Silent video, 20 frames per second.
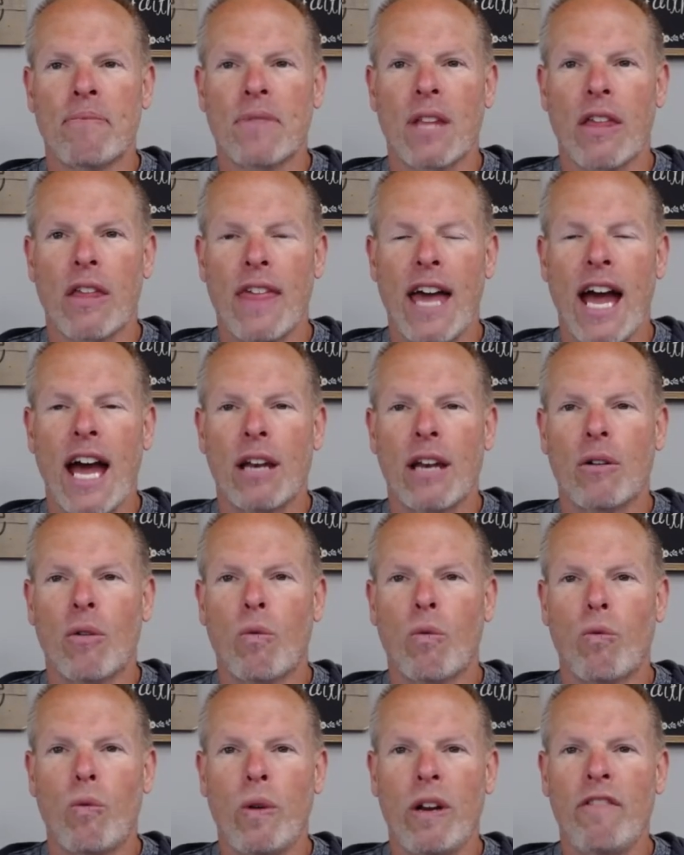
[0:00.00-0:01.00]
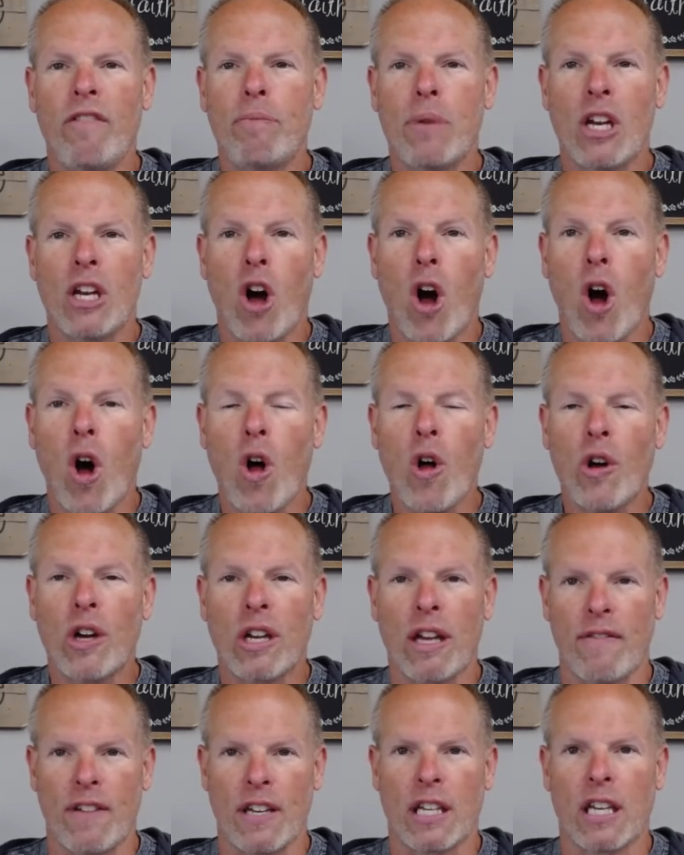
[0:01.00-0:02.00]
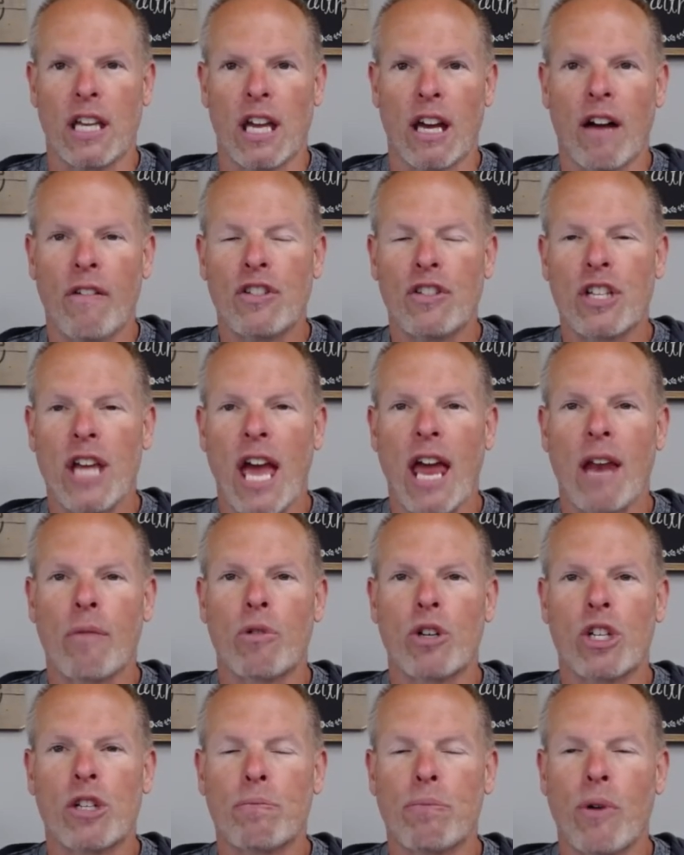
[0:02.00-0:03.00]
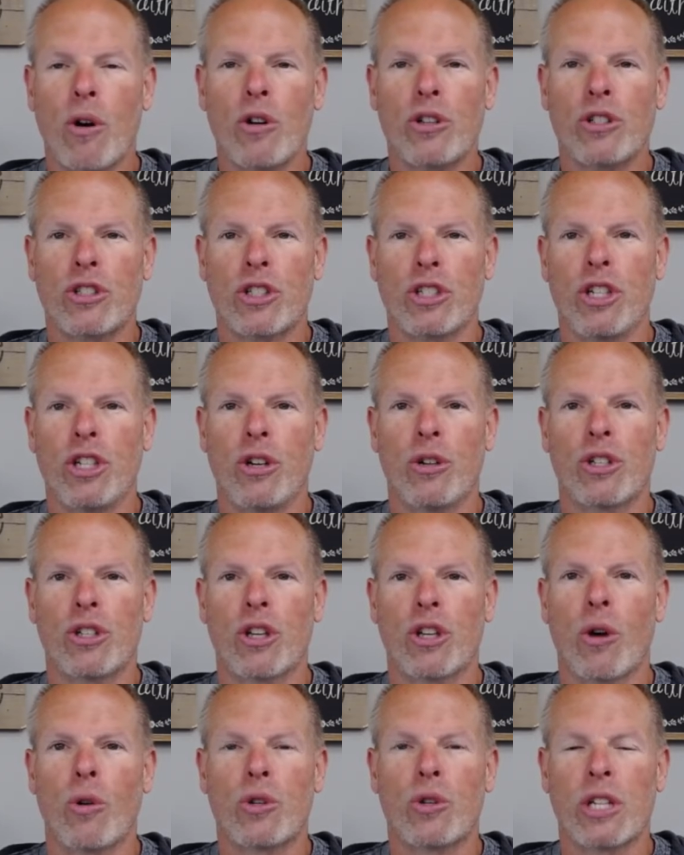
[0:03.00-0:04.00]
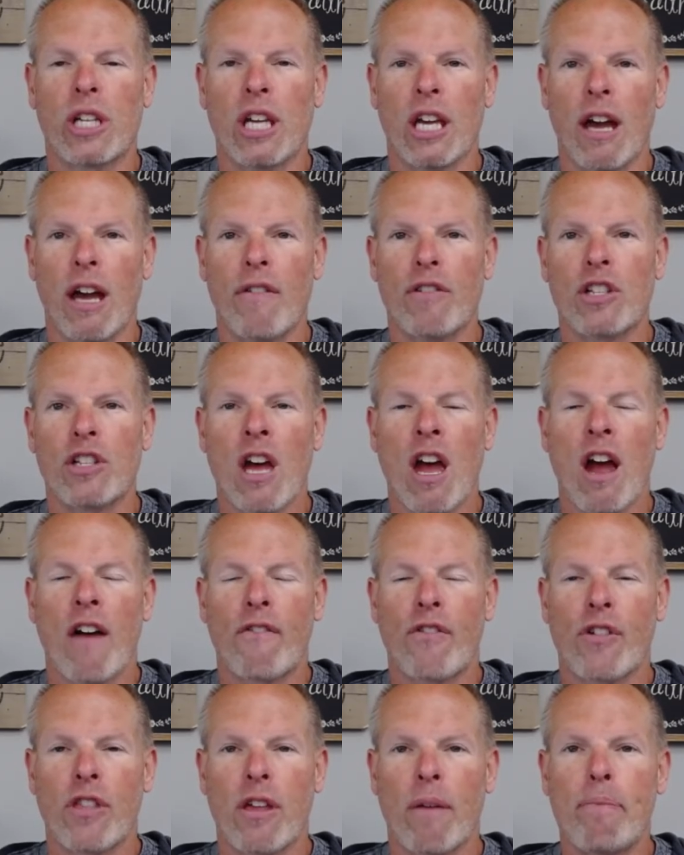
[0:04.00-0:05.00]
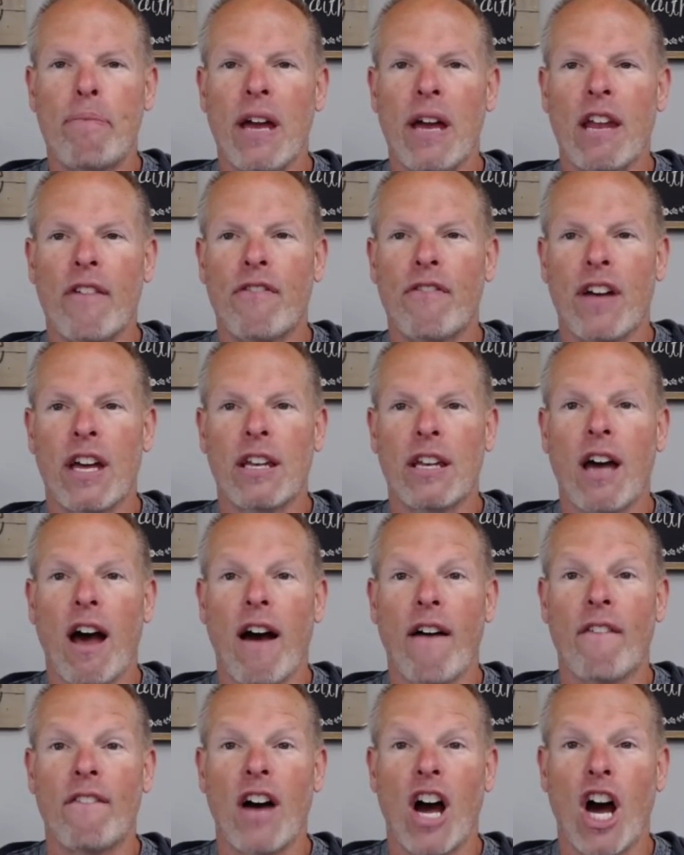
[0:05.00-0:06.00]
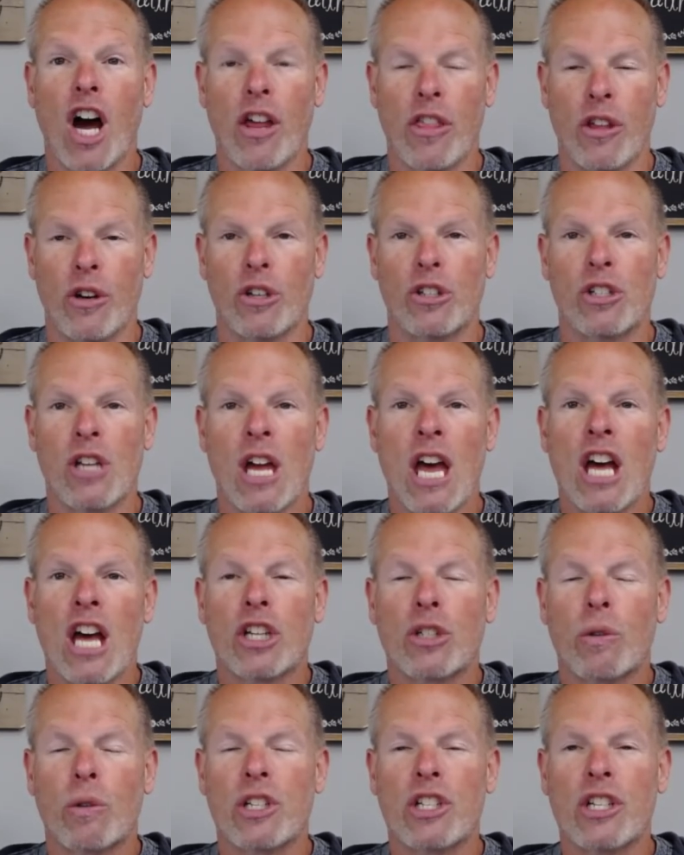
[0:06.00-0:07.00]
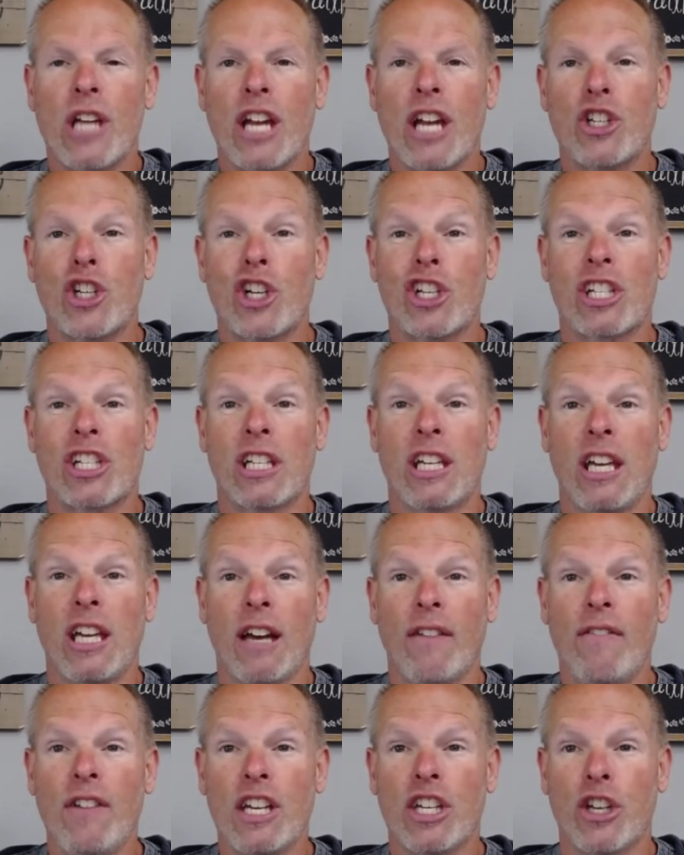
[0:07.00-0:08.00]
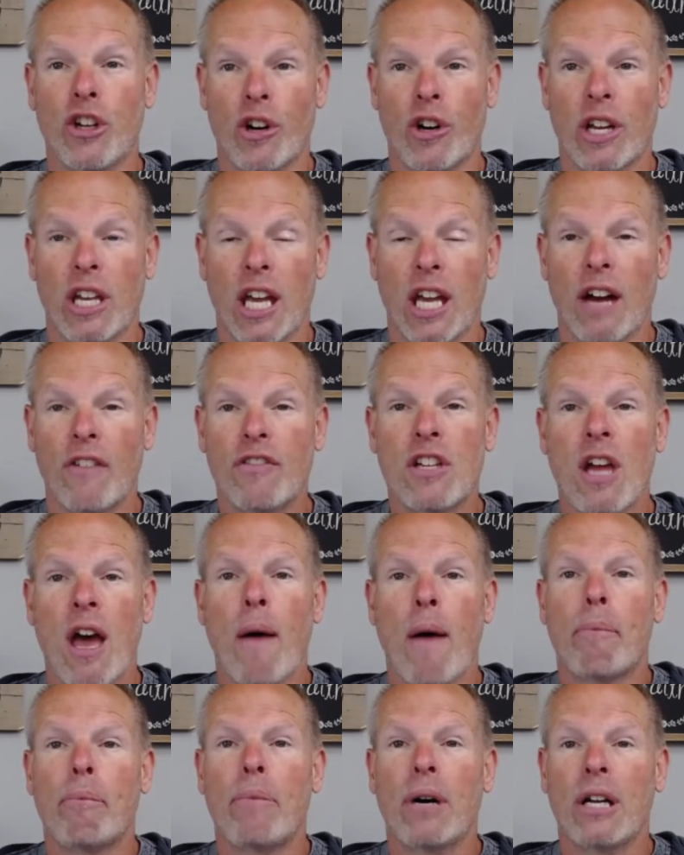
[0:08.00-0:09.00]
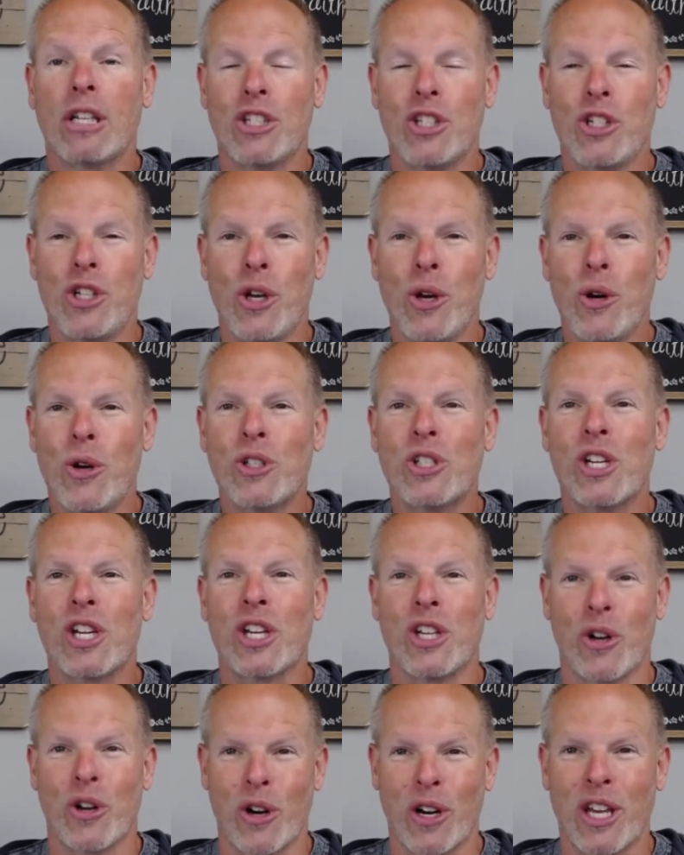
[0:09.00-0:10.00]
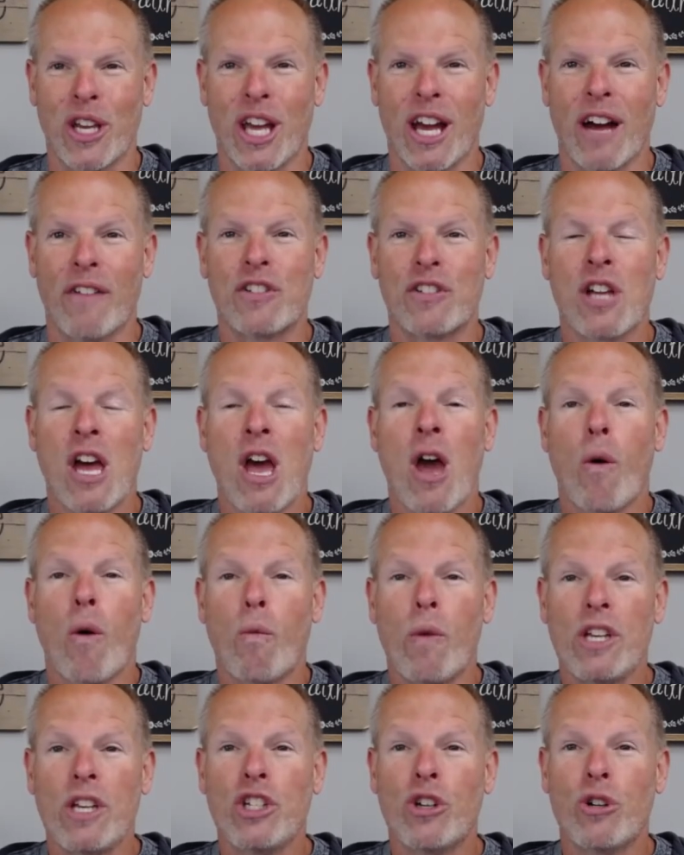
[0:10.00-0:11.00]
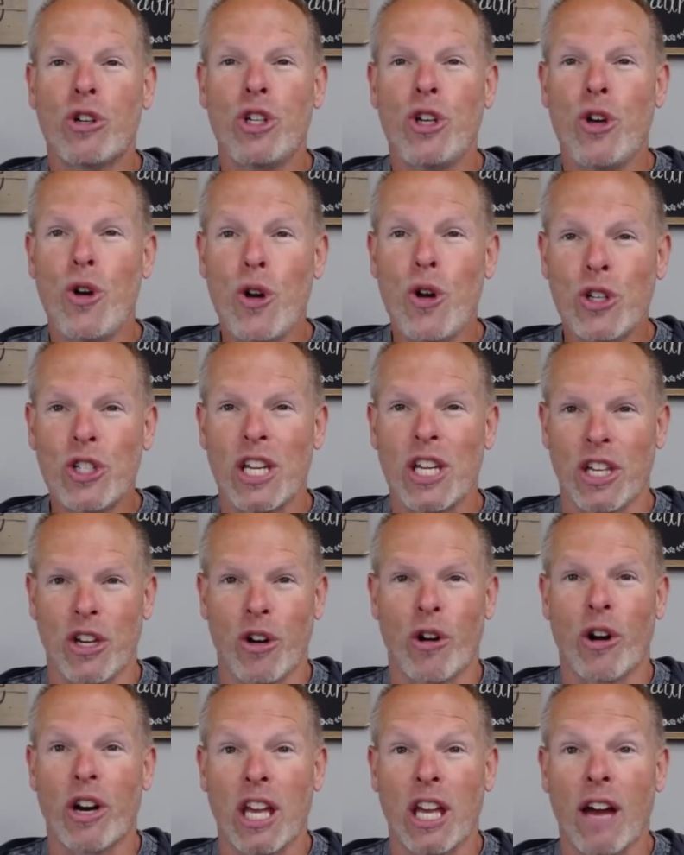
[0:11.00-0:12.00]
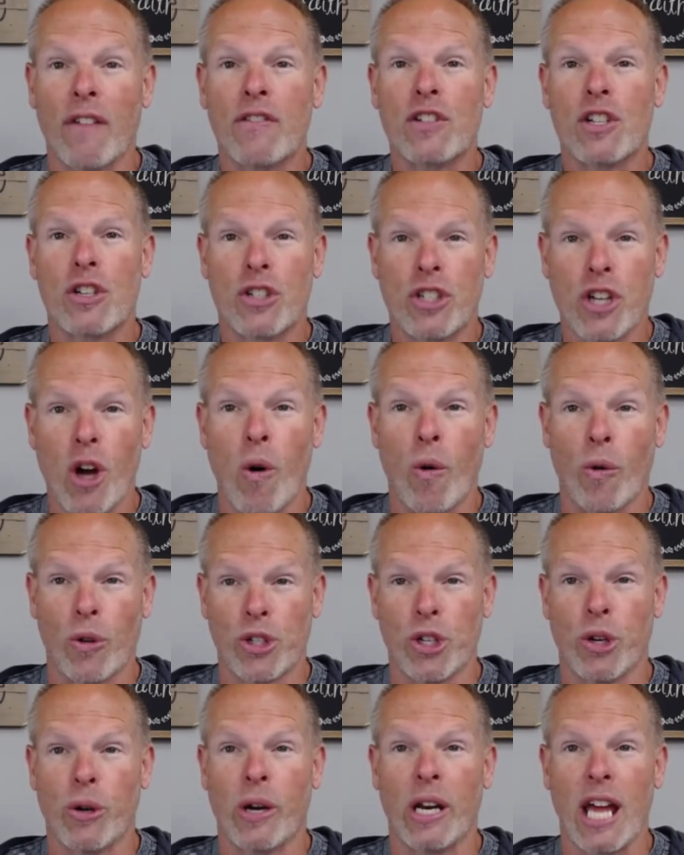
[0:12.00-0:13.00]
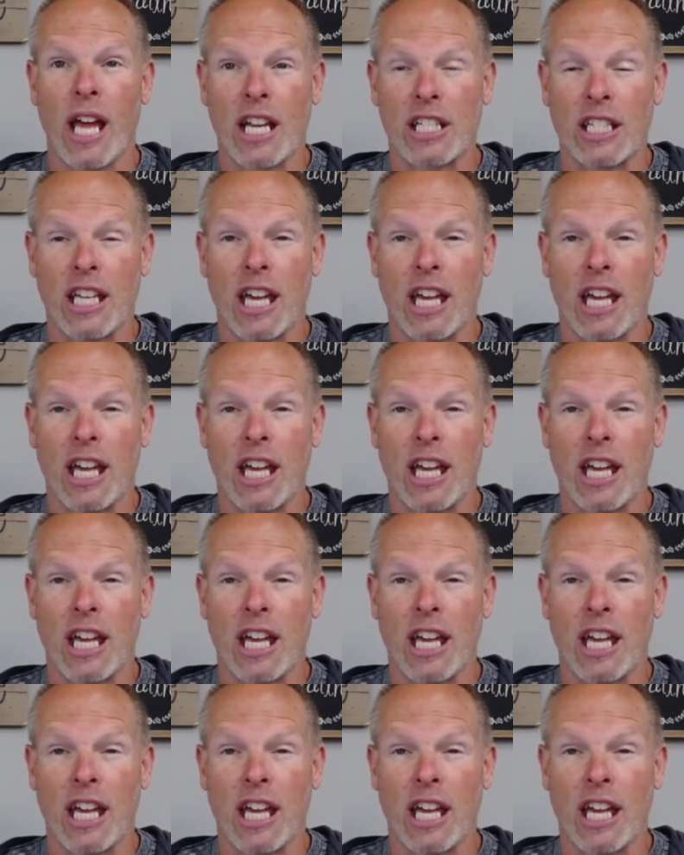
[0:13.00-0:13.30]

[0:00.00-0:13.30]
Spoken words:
that we've been all given gifts, and we're supposed to use those gifts for the benefit of others. So it's not just giving your gifts, but using your gifts. When you're using your gifts, don't do it as the